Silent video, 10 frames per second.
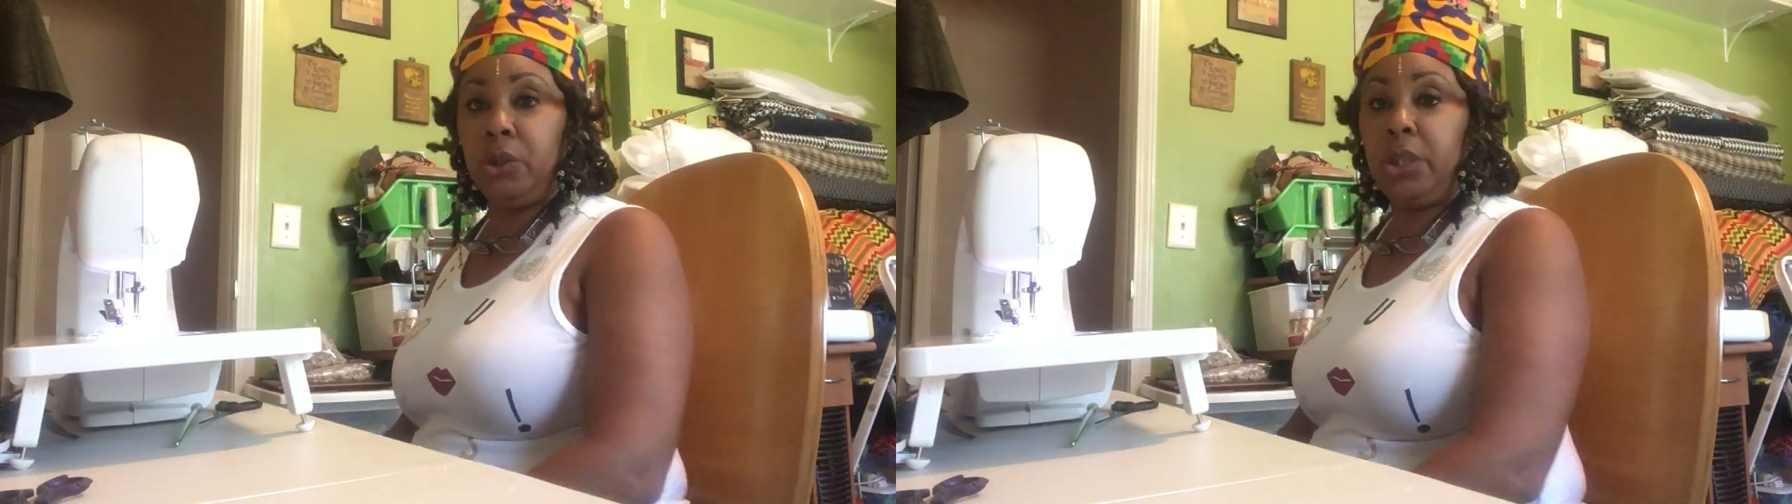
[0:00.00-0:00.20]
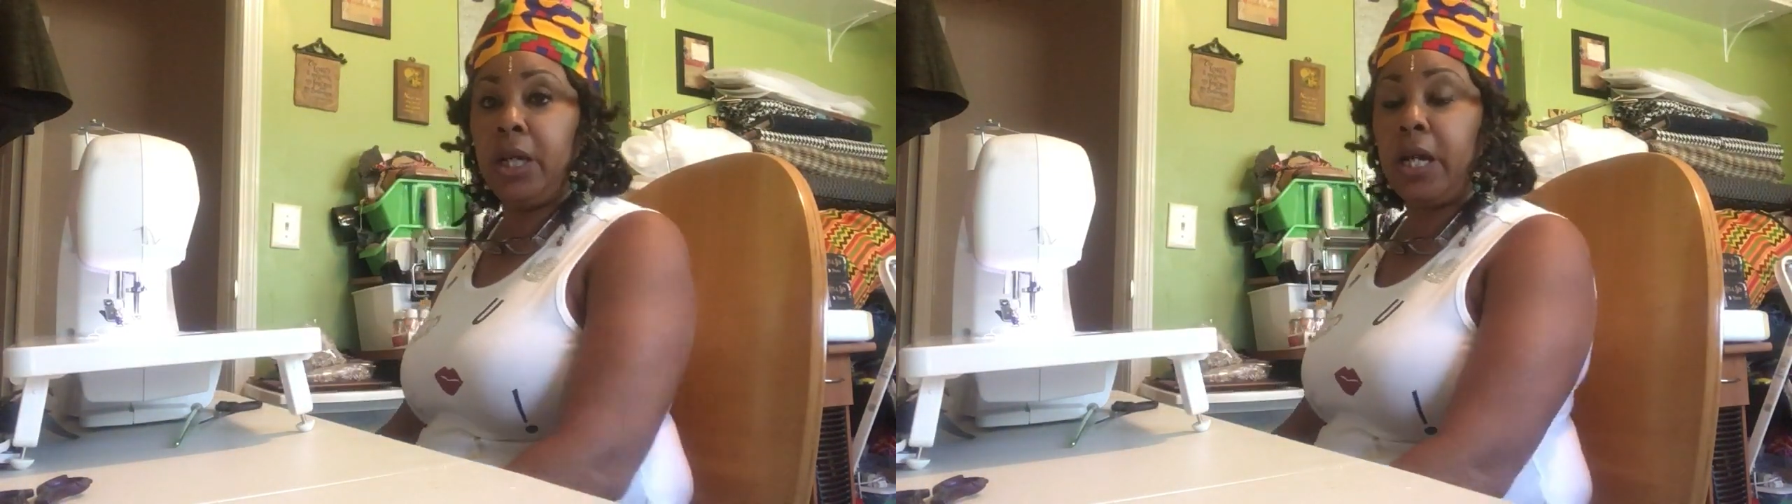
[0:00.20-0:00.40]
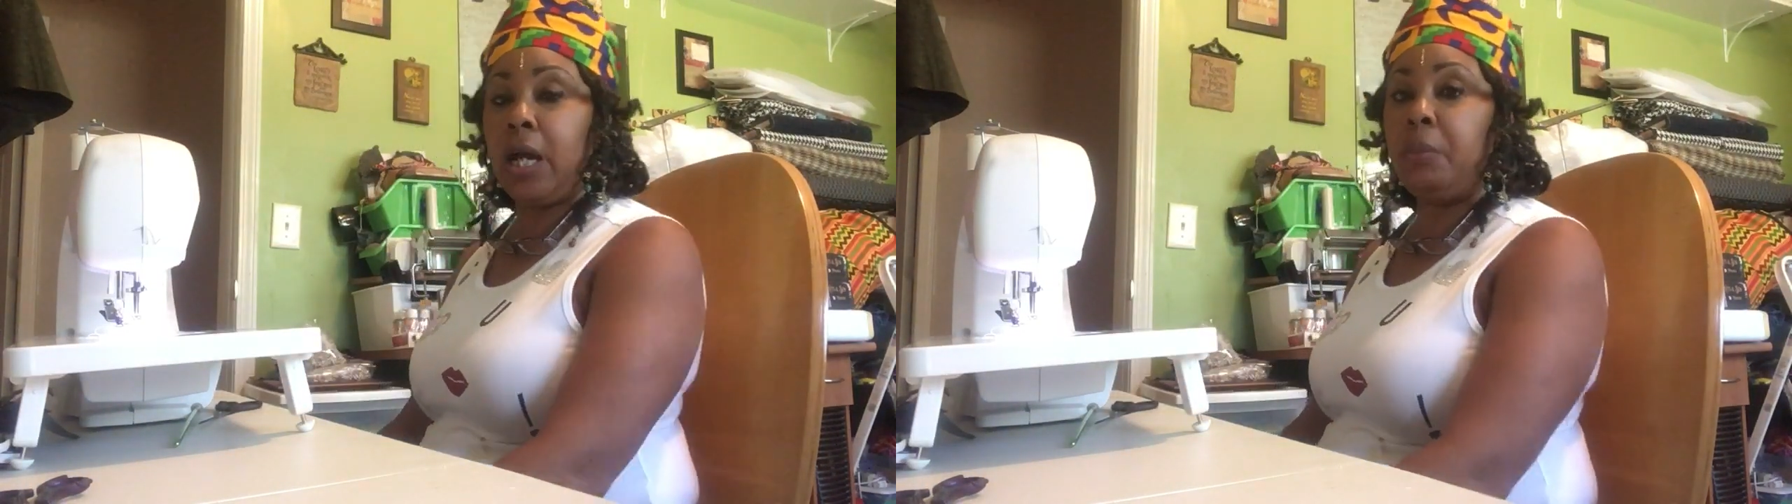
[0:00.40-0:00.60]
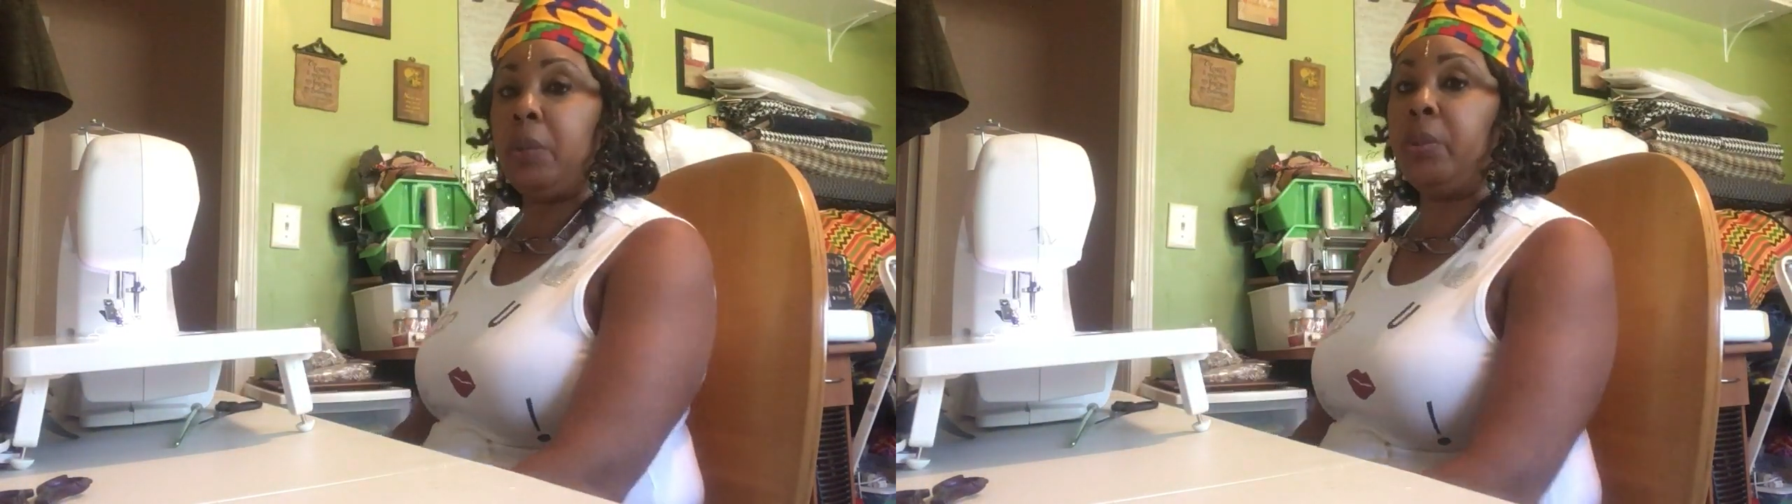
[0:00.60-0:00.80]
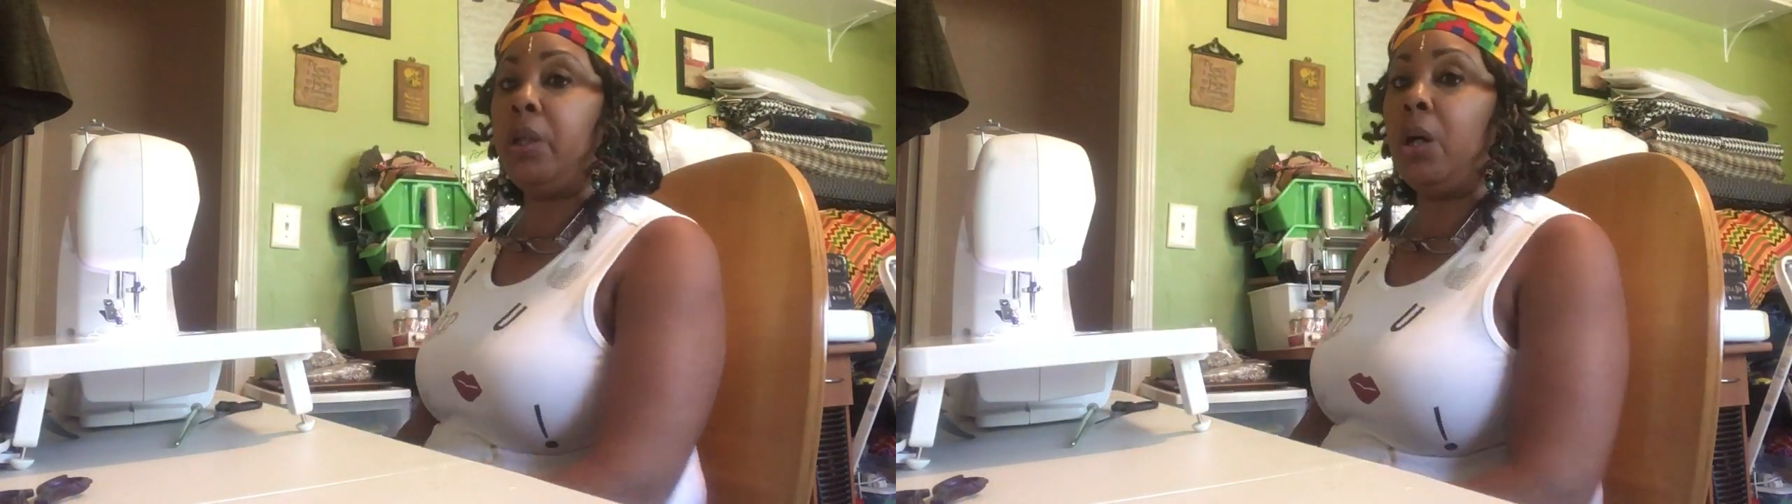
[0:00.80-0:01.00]
y'all comment
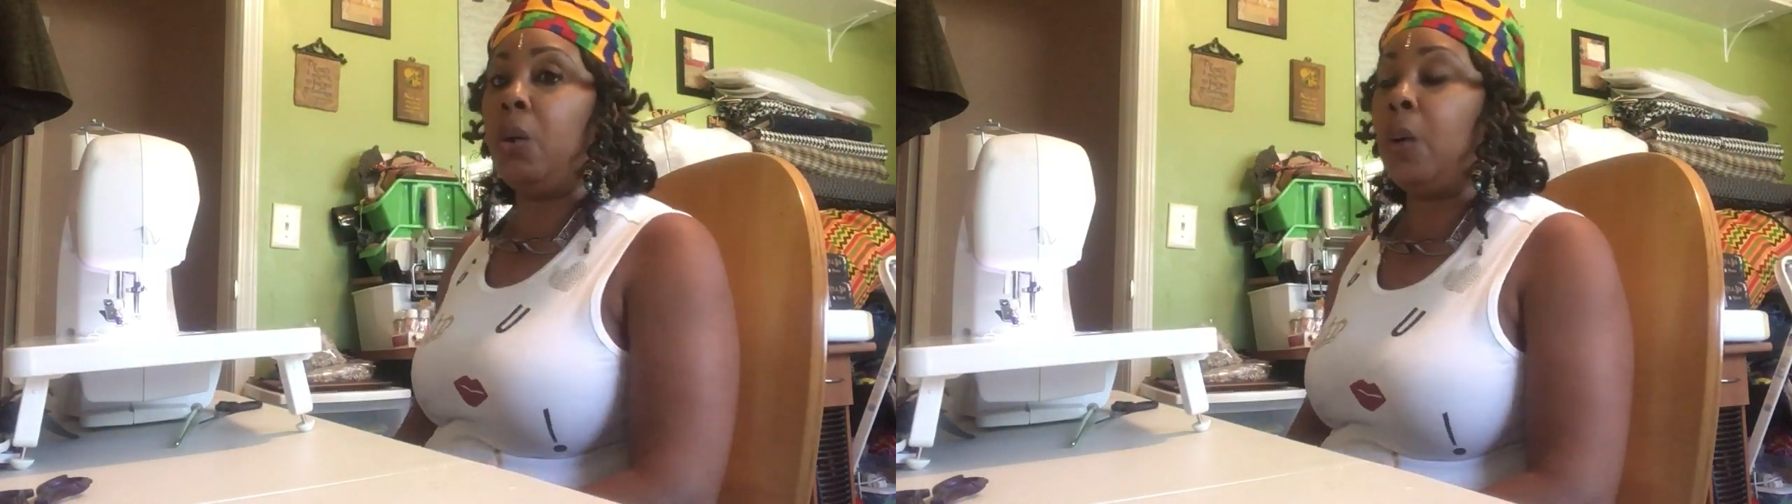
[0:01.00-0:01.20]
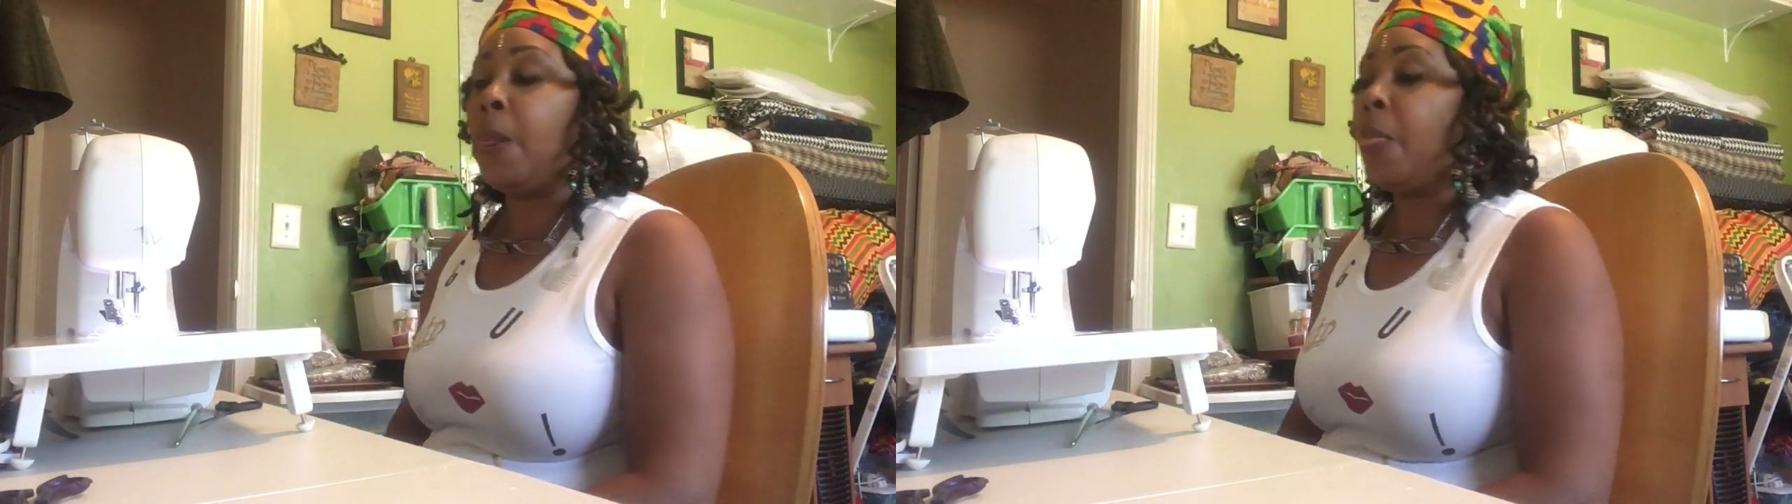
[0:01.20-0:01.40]
below.